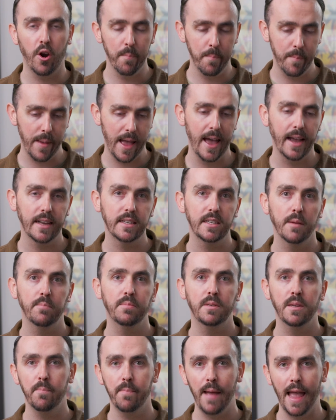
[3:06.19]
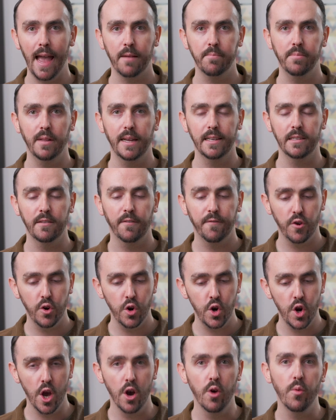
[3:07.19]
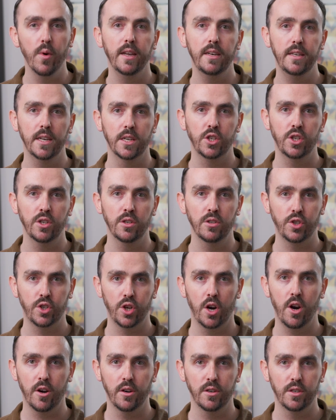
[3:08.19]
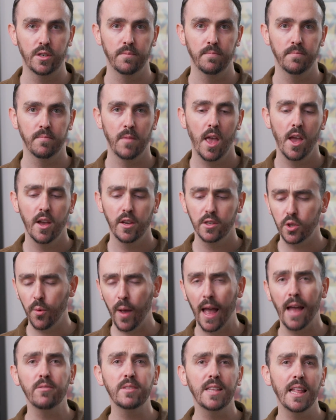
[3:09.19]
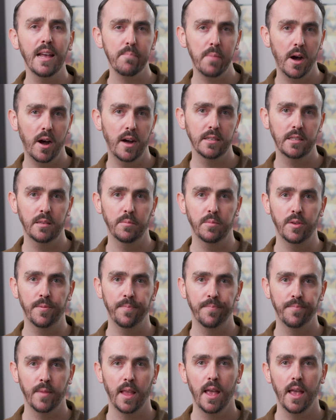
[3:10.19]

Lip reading: are backed up to Backblaze for no additional charge. So how's that possible?